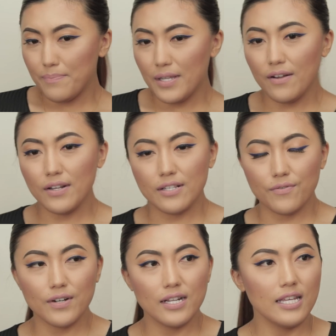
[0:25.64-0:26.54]
It is
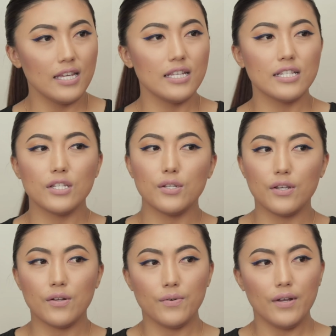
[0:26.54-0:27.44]
really easy to
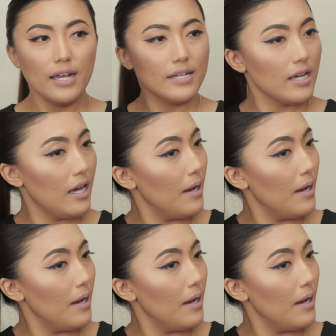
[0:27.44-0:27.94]
create,